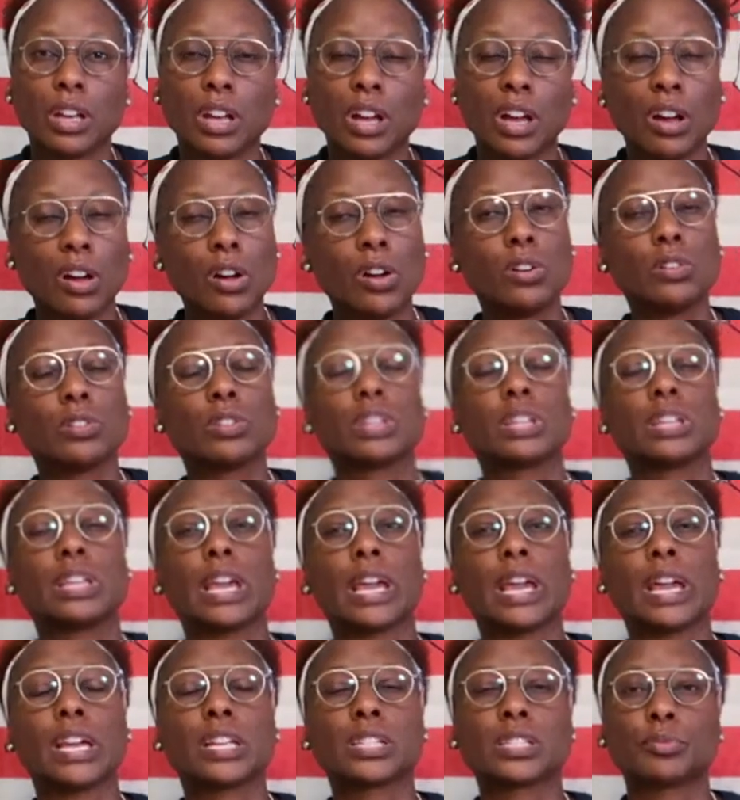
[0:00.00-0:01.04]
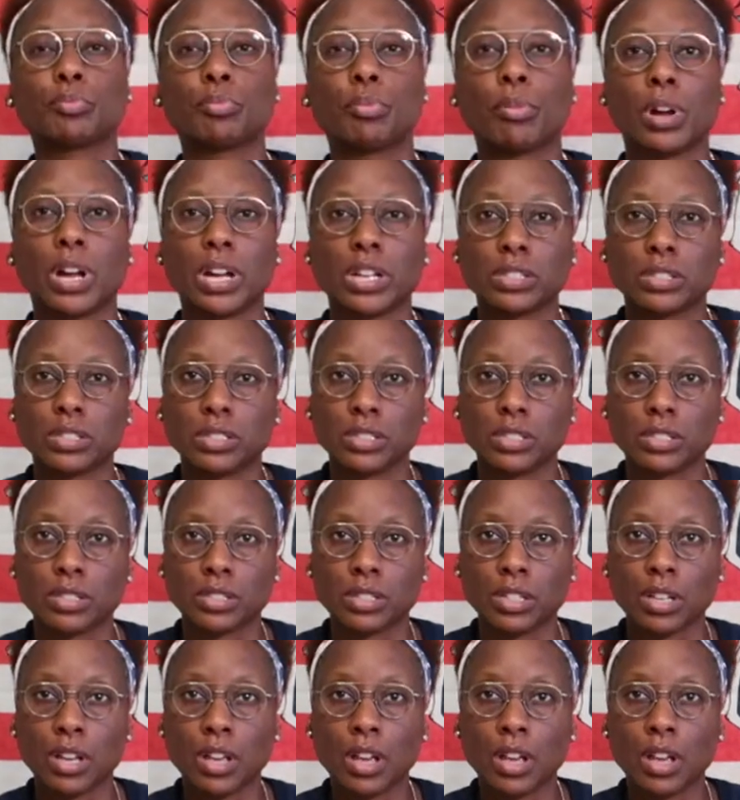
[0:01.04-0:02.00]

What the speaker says: Oh, the gas prices.